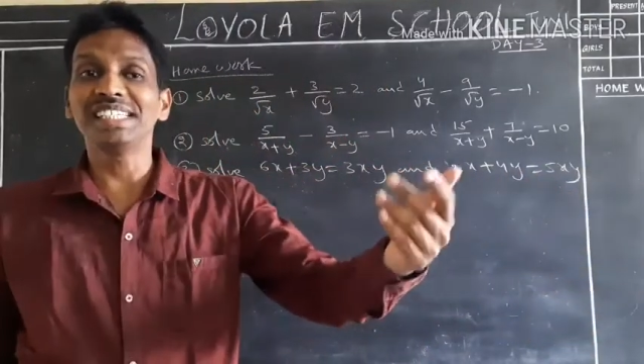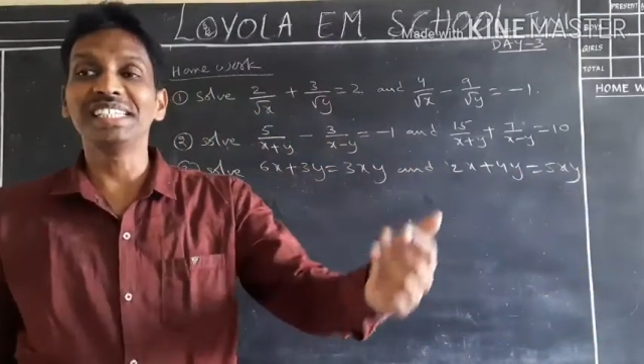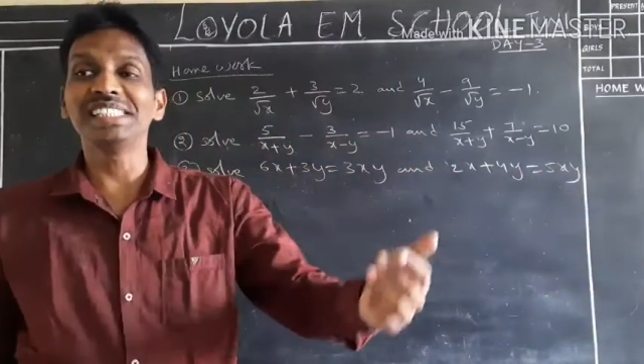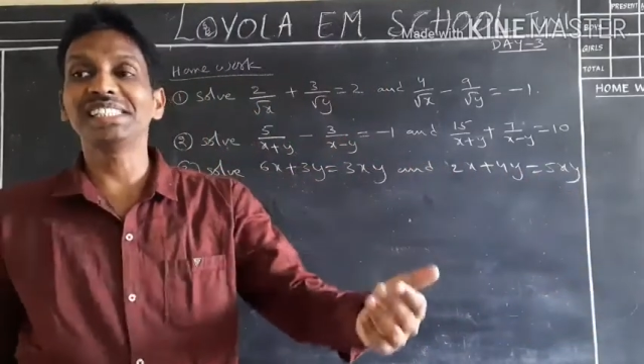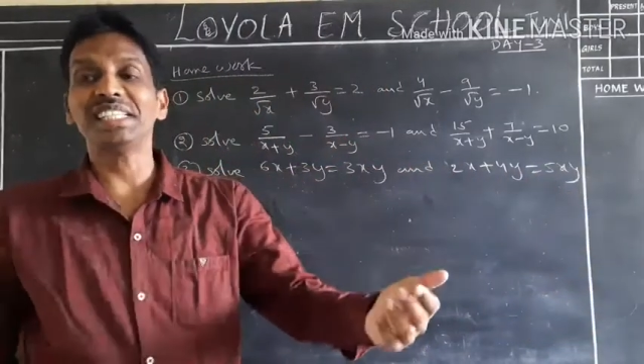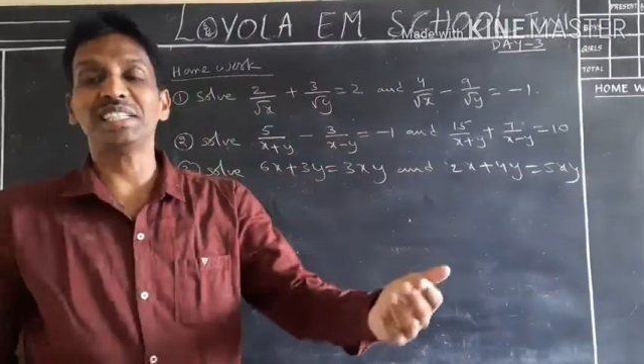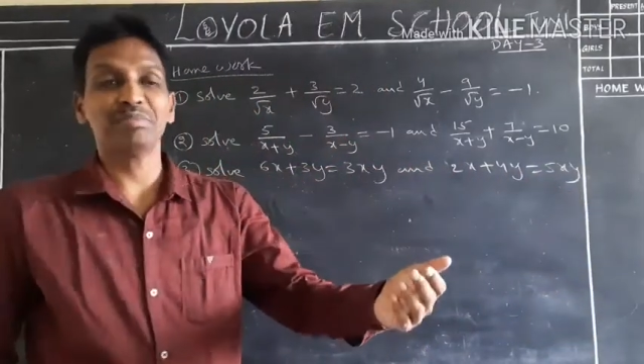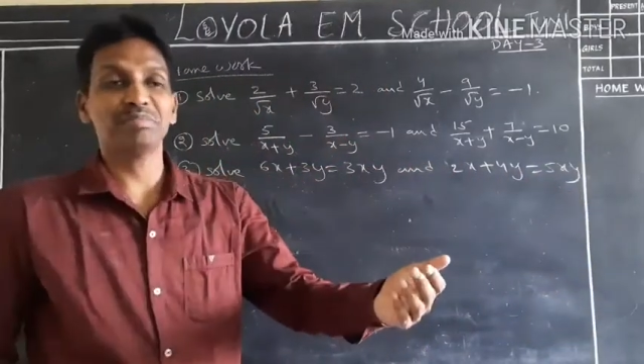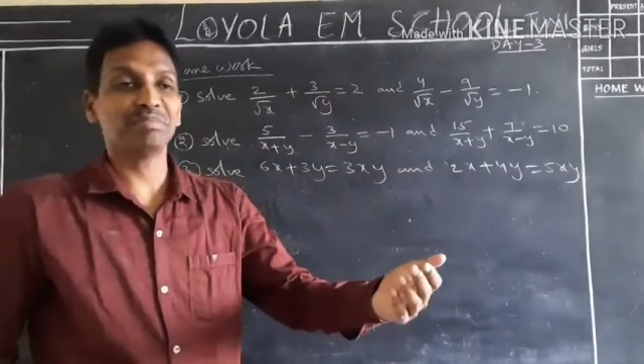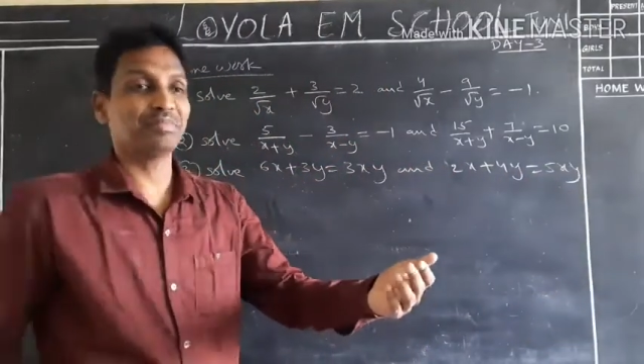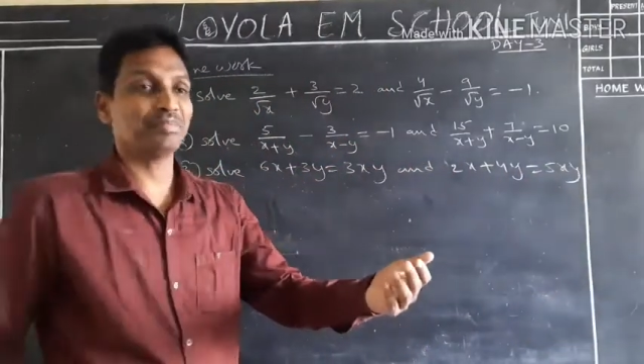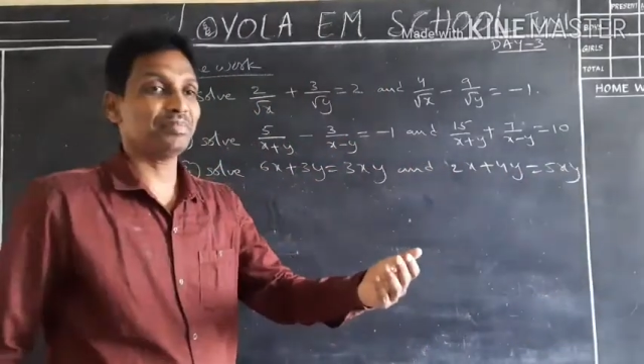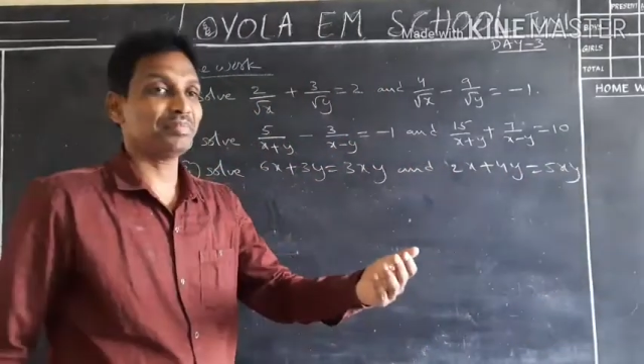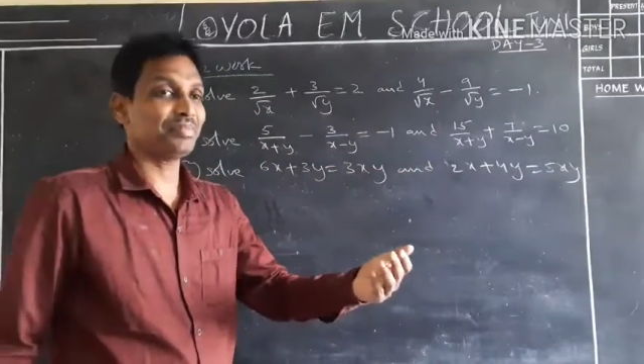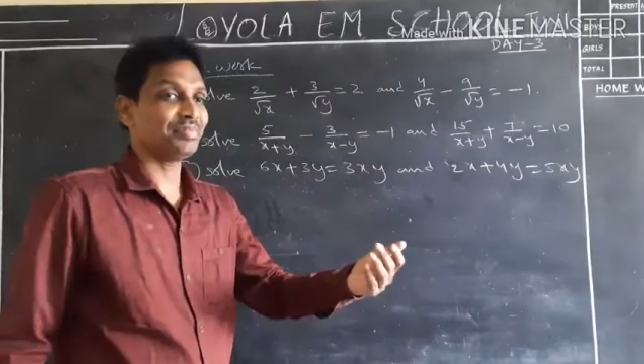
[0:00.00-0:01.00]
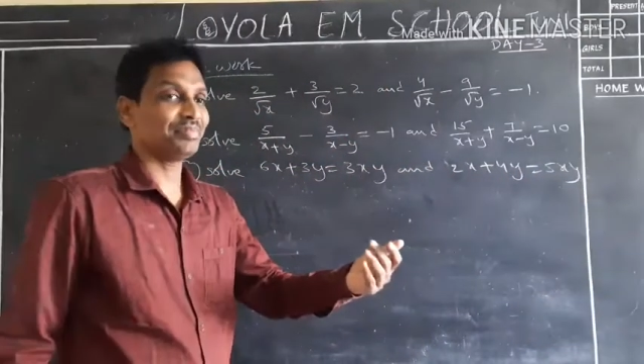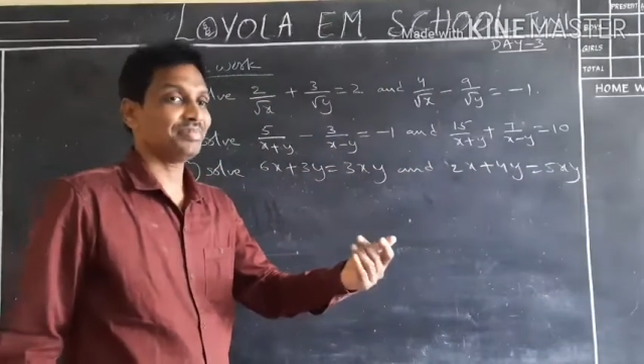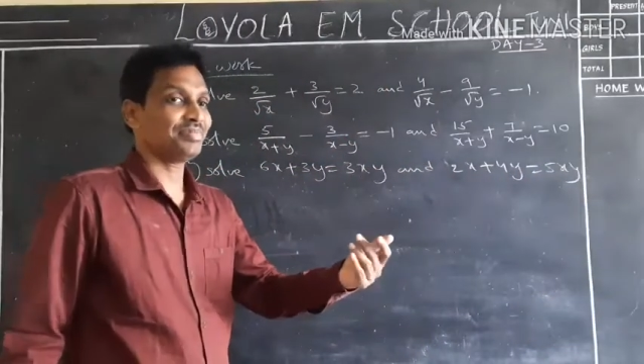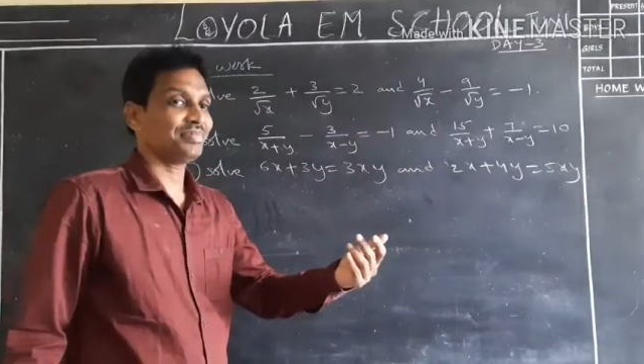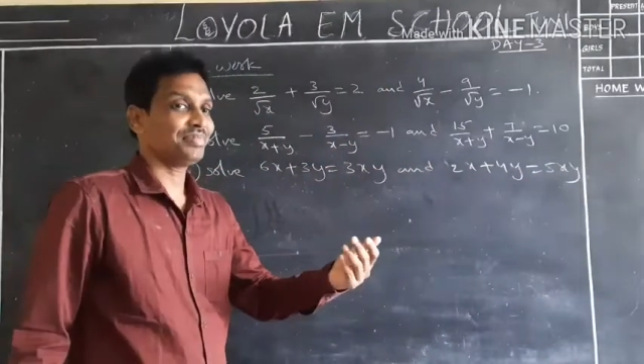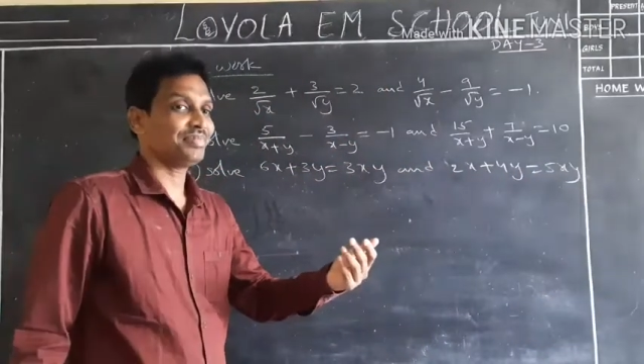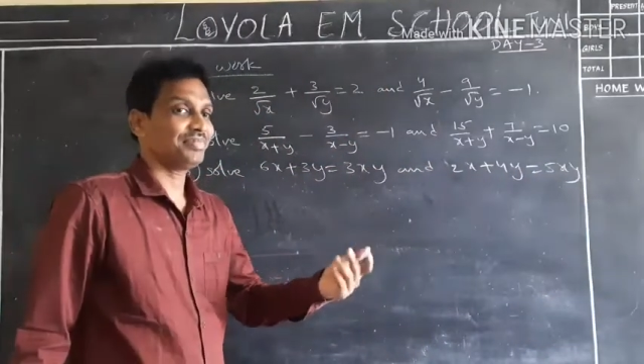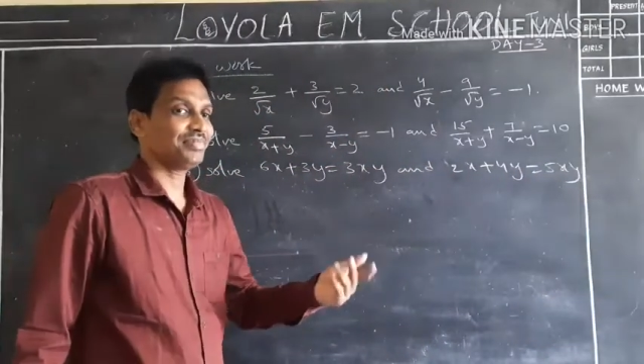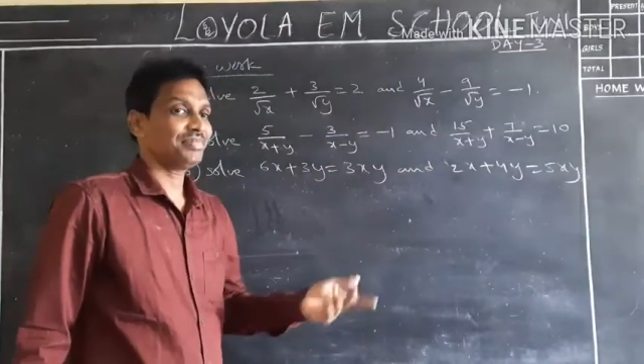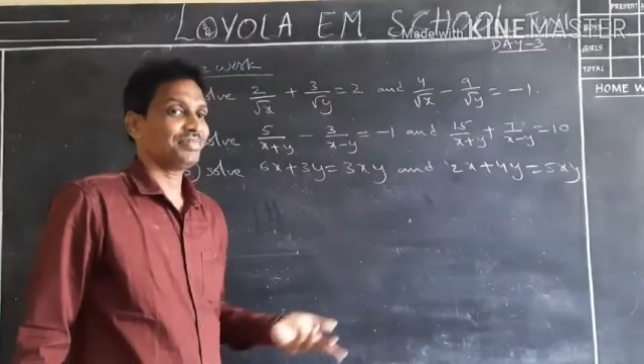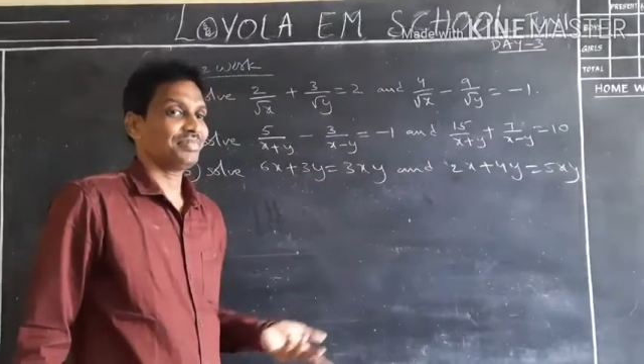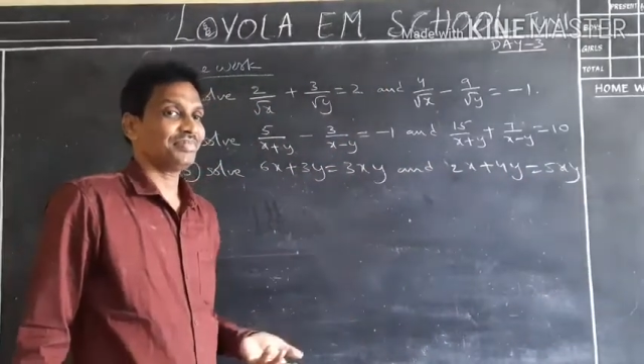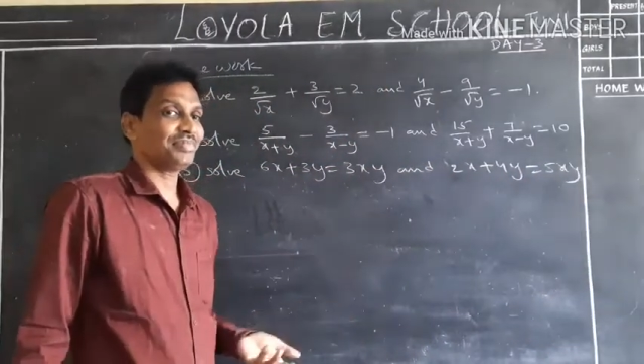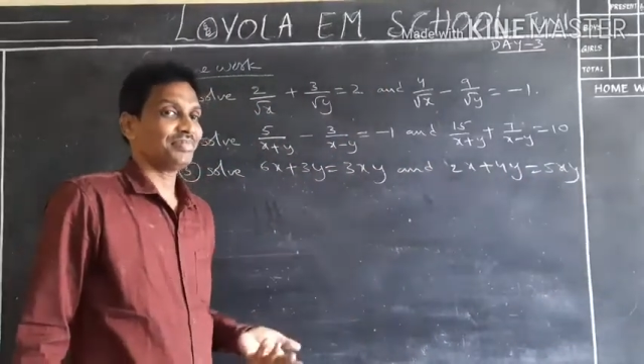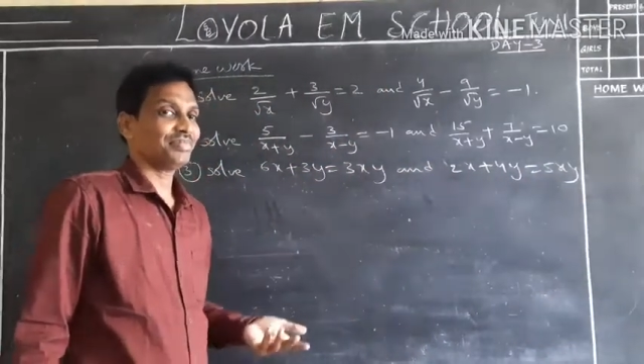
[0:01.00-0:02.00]
reason?
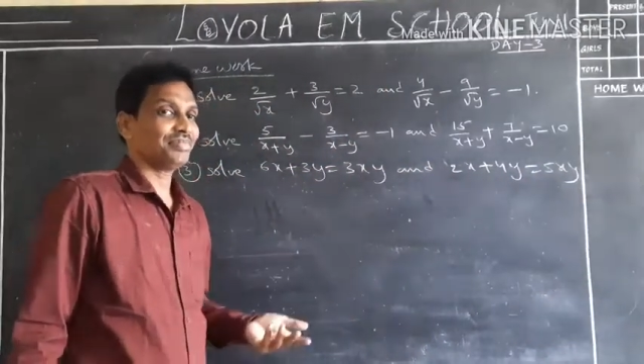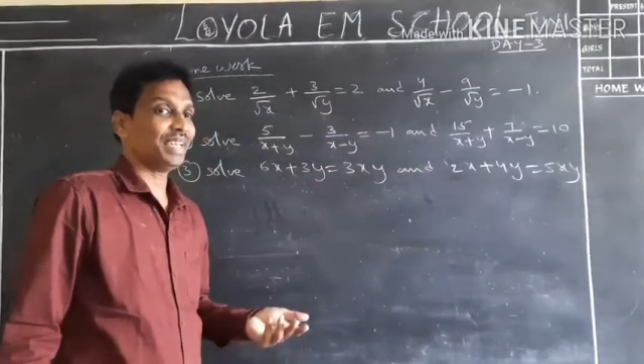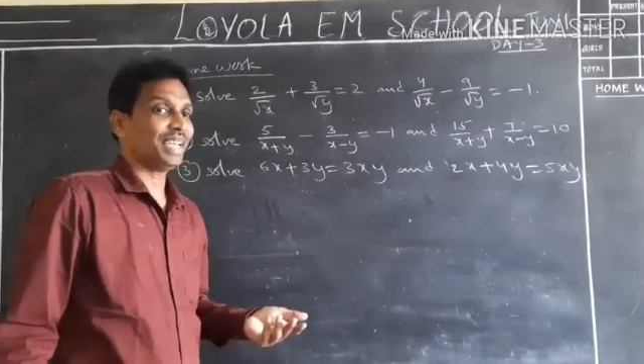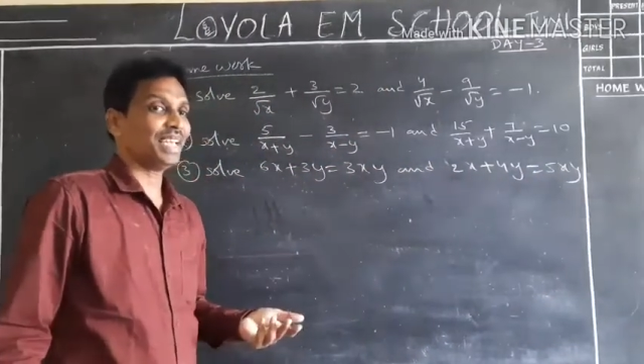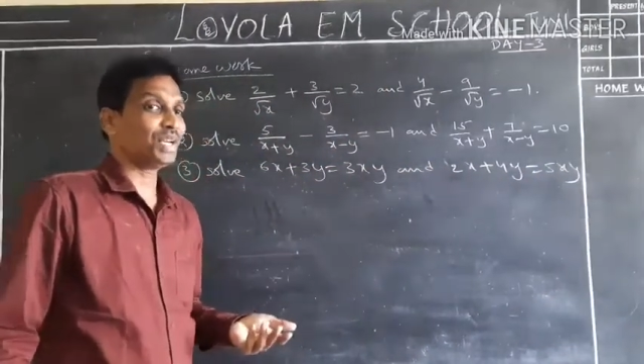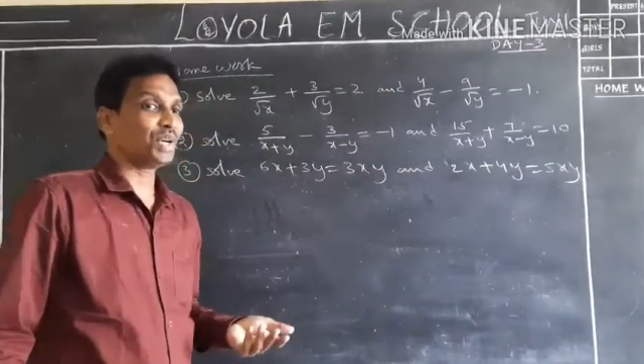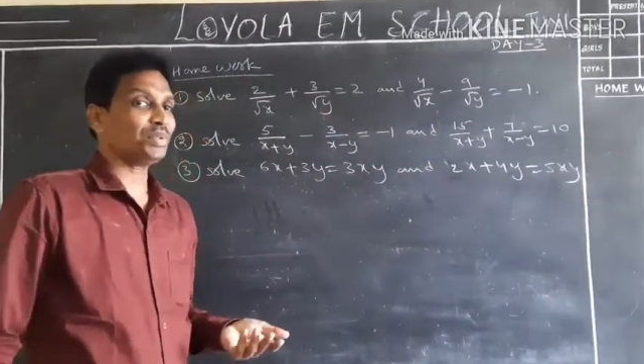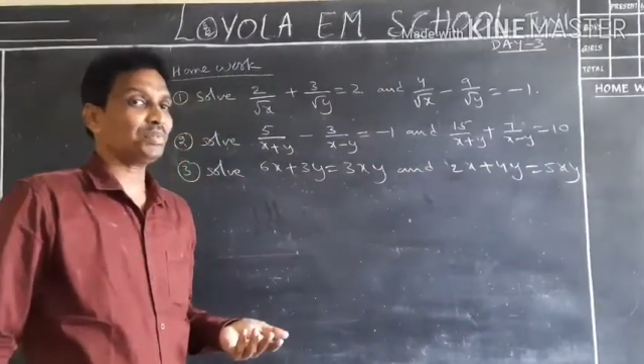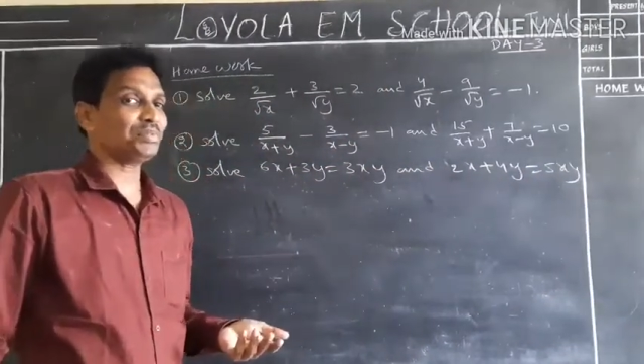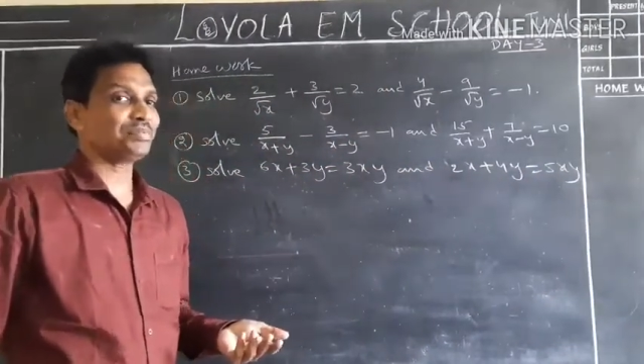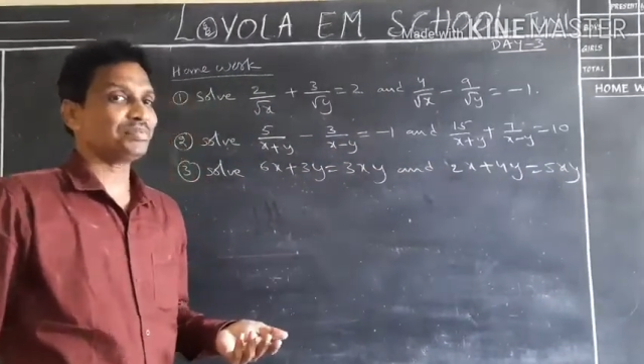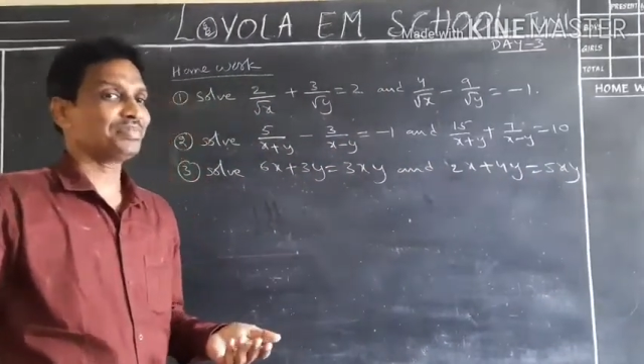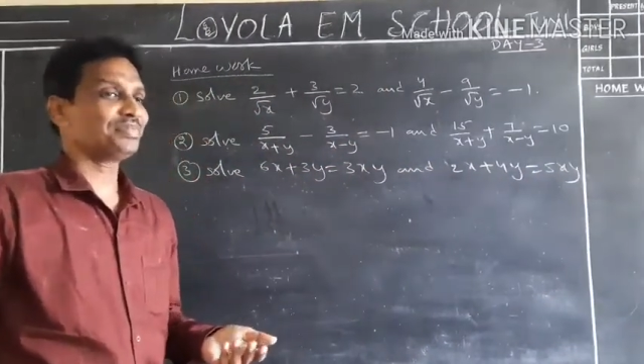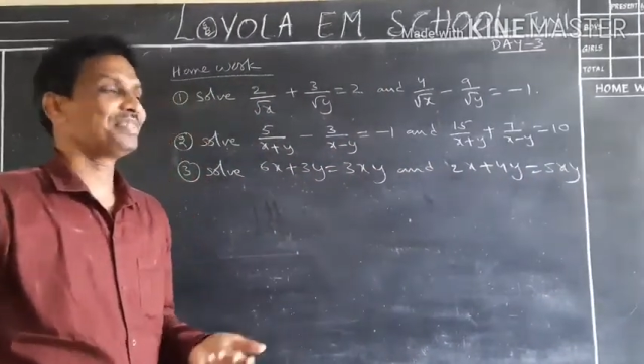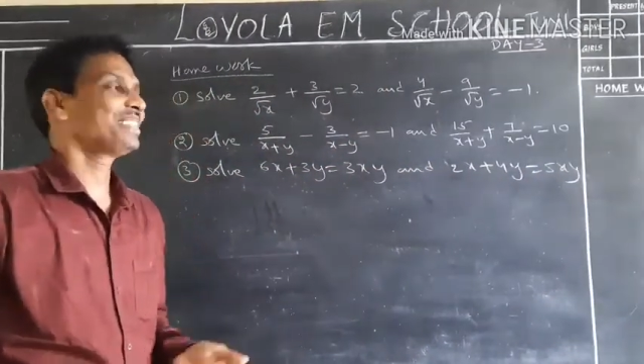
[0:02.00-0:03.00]
May I know?